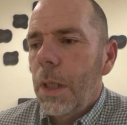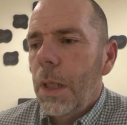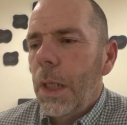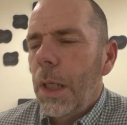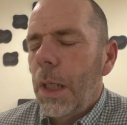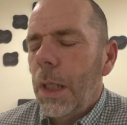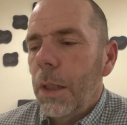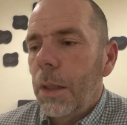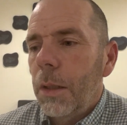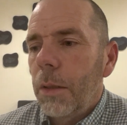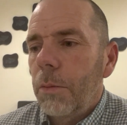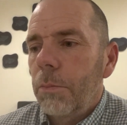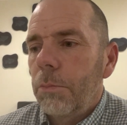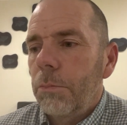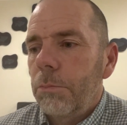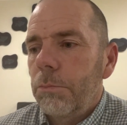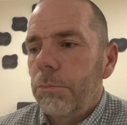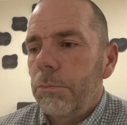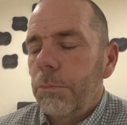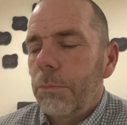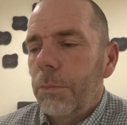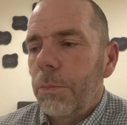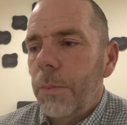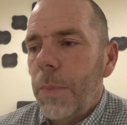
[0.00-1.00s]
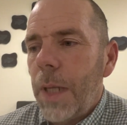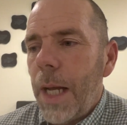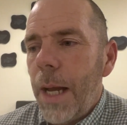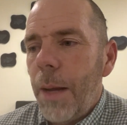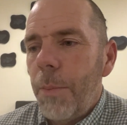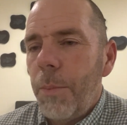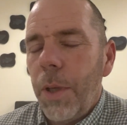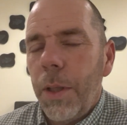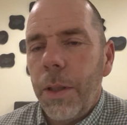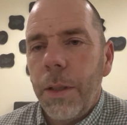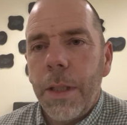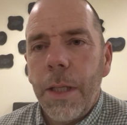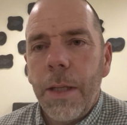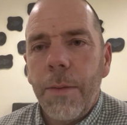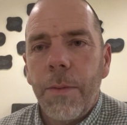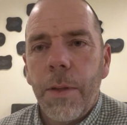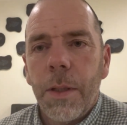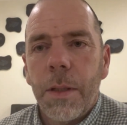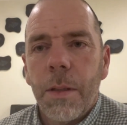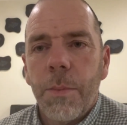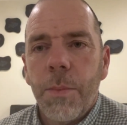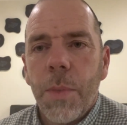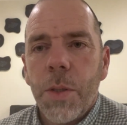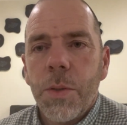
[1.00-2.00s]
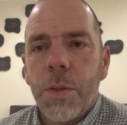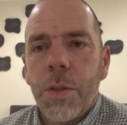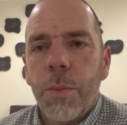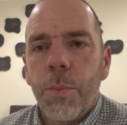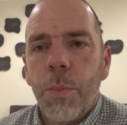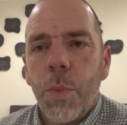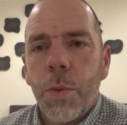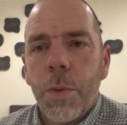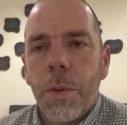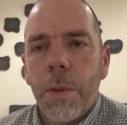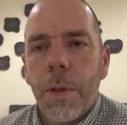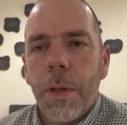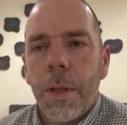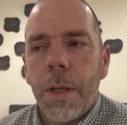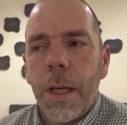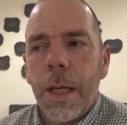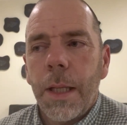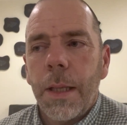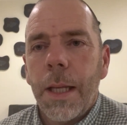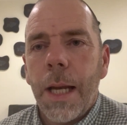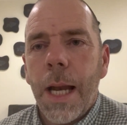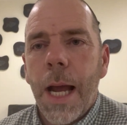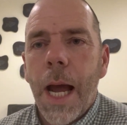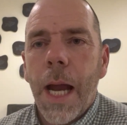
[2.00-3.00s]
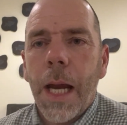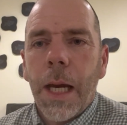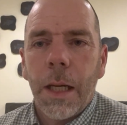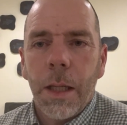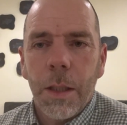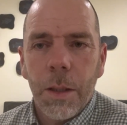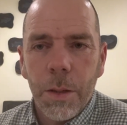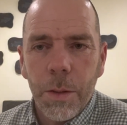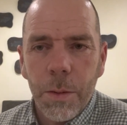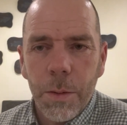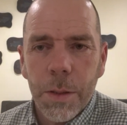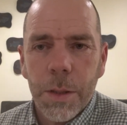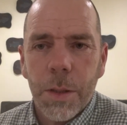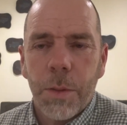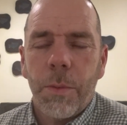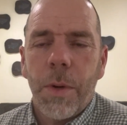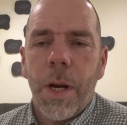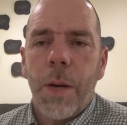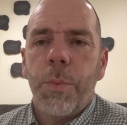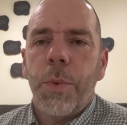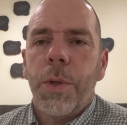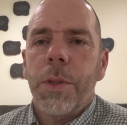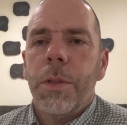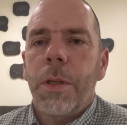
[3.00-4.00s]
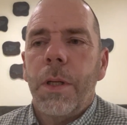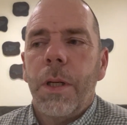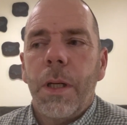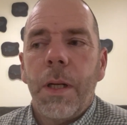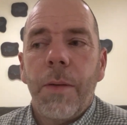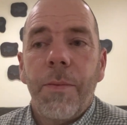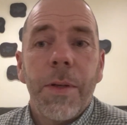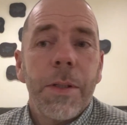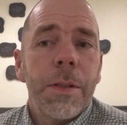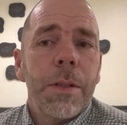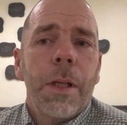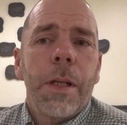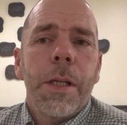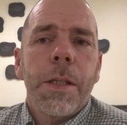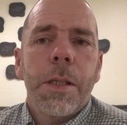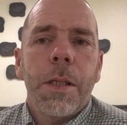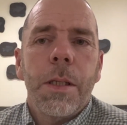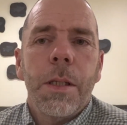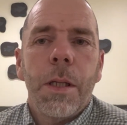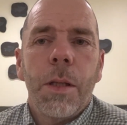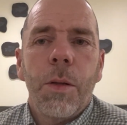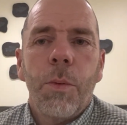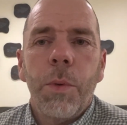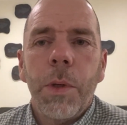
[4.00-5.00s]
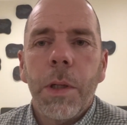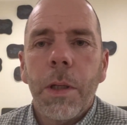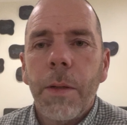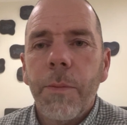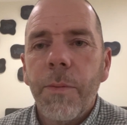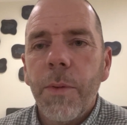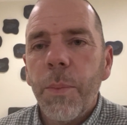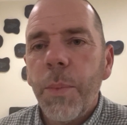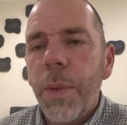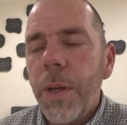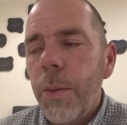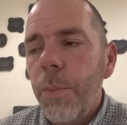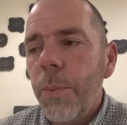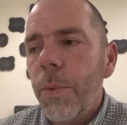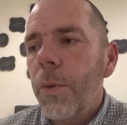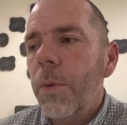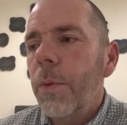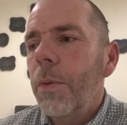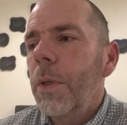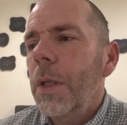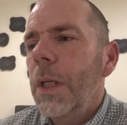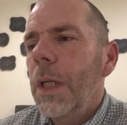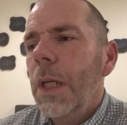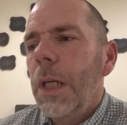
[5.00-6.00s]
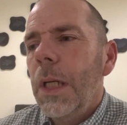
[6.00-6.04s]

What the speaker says: I believe that the most important thing that I can do as a representative is listen to the will of the people.